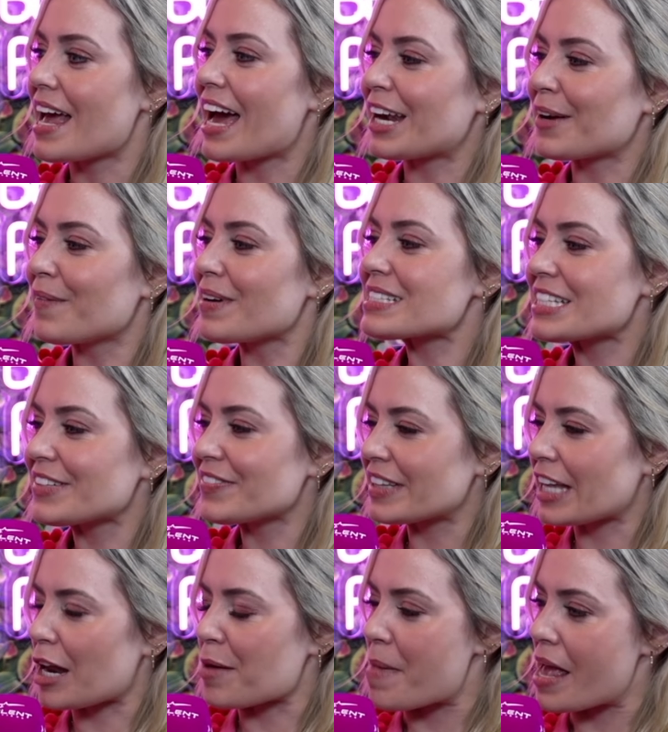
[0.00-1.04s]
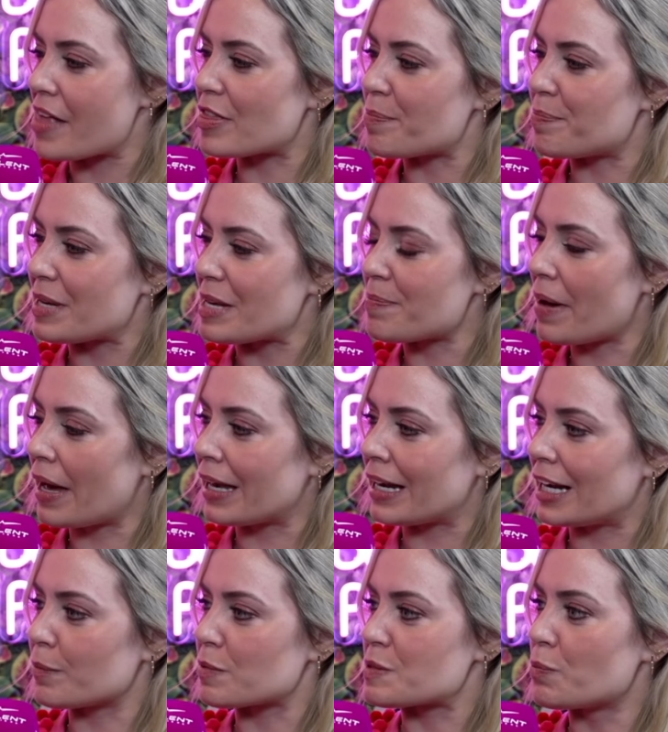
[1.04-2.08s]
And it wasn't even that I made the B
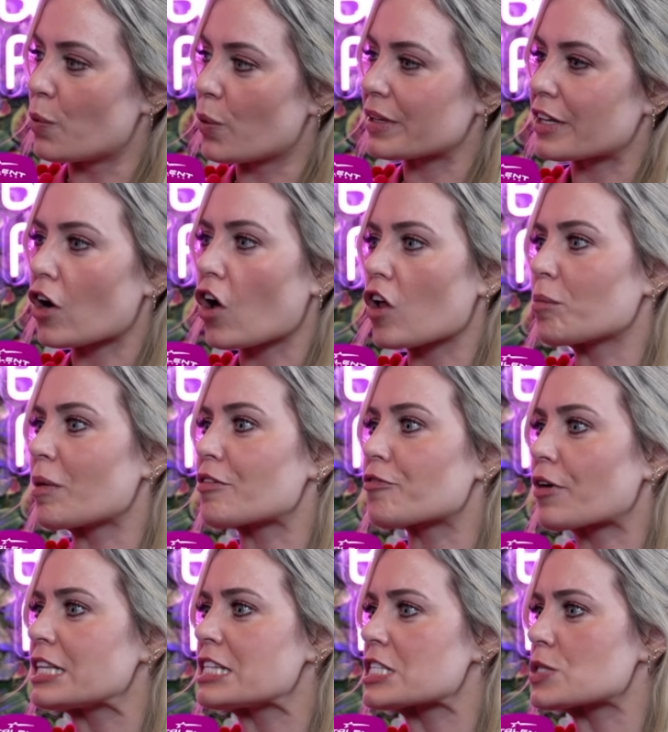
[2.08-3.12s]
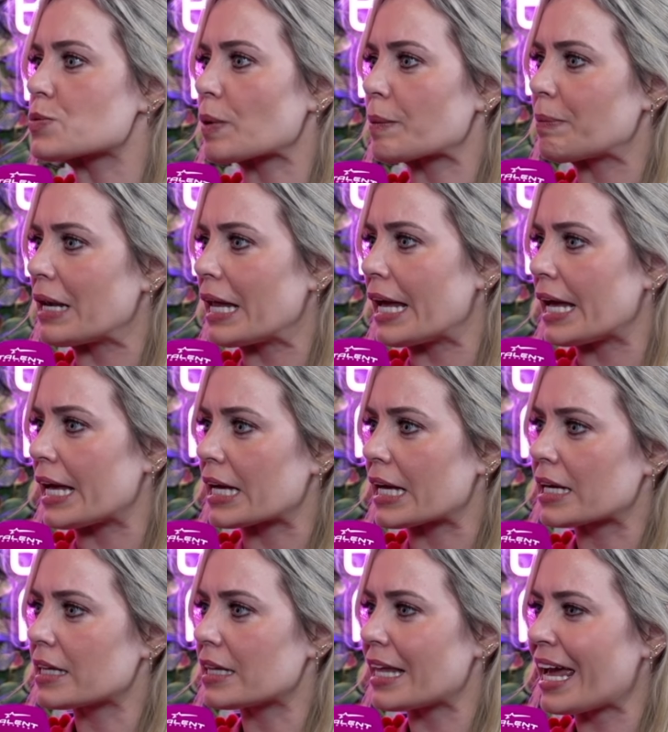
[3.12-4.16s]
panel, it was more that all my friends were playing
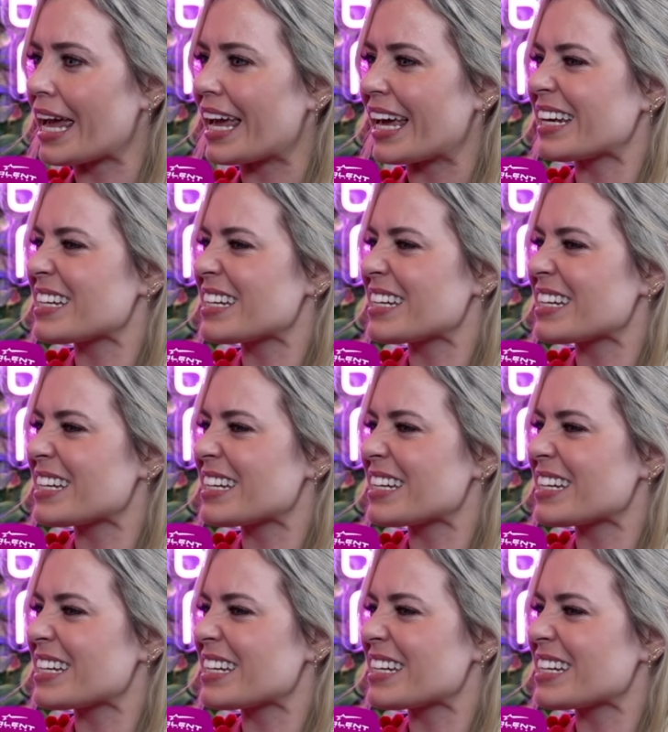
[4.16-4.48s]
the A. And as